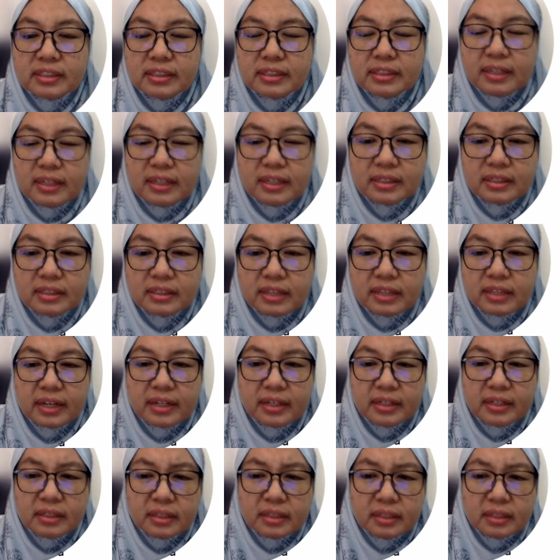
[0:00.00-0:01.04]
States,
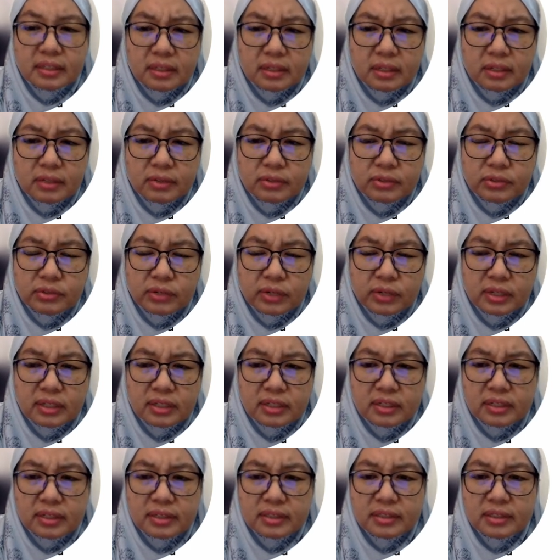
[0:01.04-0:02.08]
Canada, Australia,
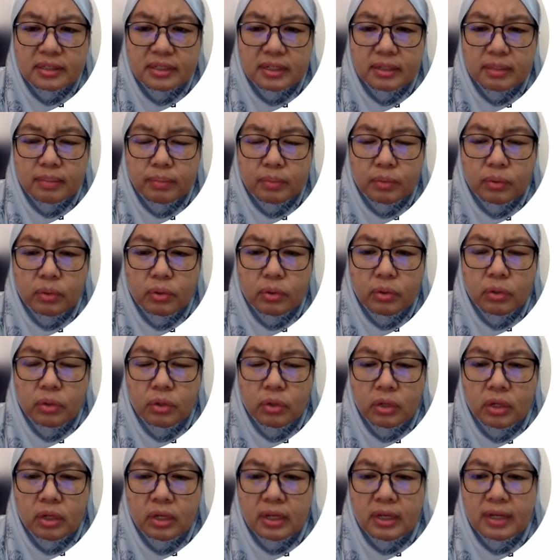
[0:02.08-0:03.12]
and Singapore,
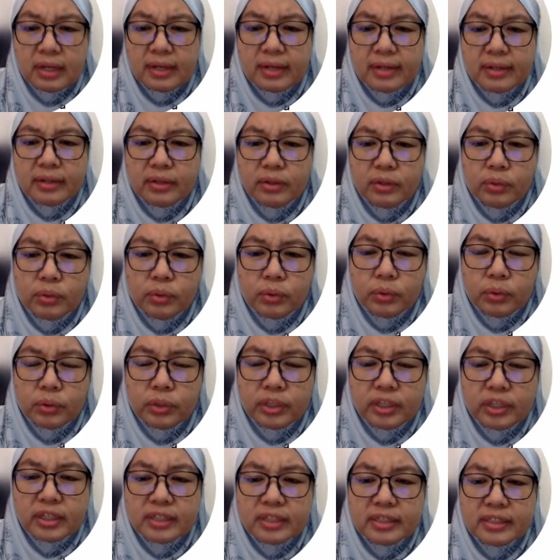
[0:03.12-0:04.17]
growth,
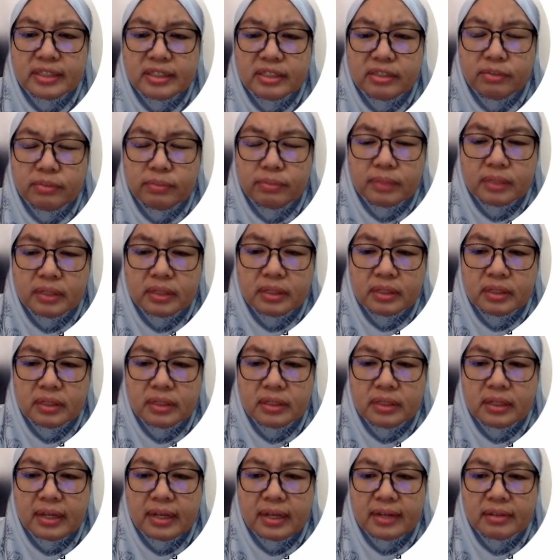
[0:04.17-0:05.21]
achievement,
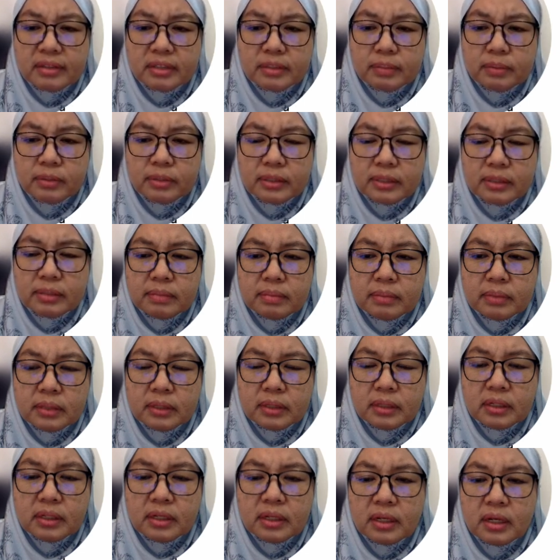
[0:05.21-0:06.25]
and
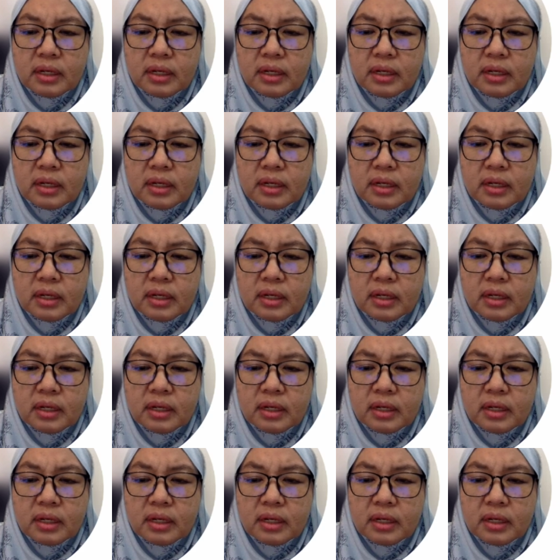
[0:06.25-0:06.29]
responsibility